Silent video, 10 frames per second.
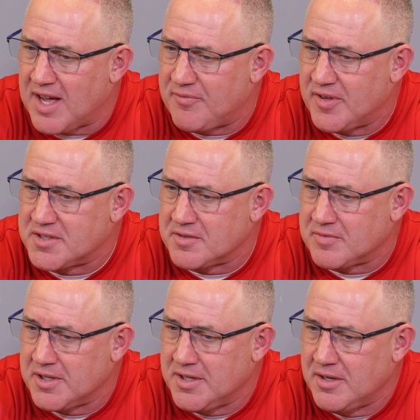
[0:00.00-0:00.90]

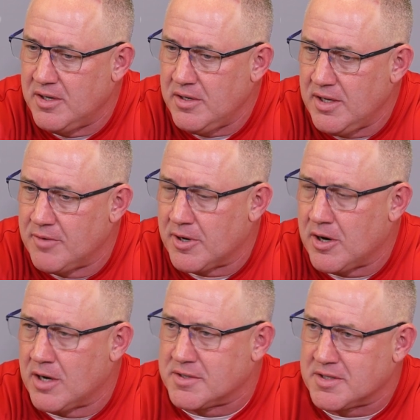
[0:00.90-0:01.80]
offensively in
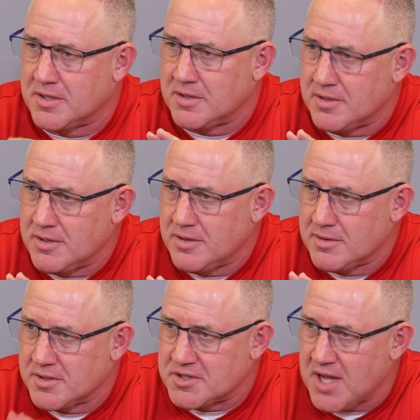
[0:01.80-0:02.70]
regards to
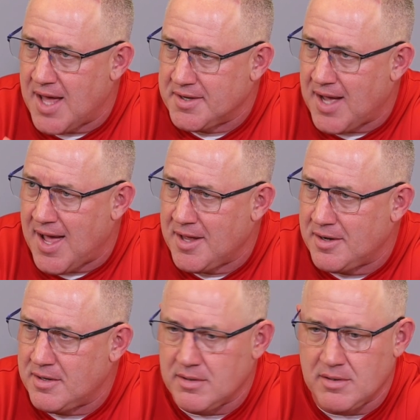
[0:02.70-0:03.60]
the shot
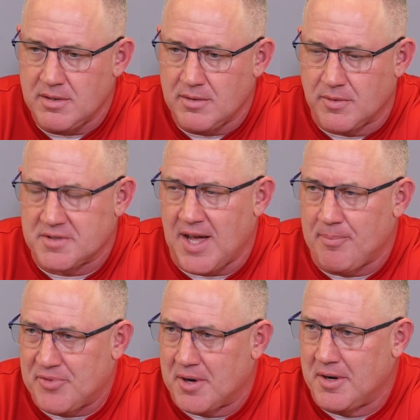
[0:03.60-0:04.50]
diet were
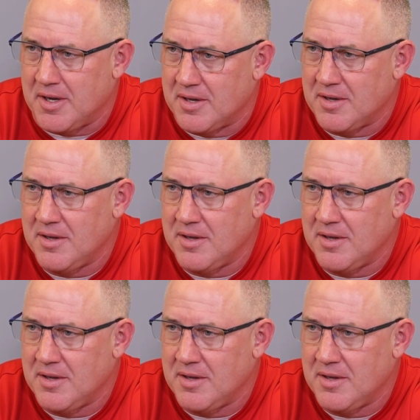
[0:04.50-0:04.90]
top 30.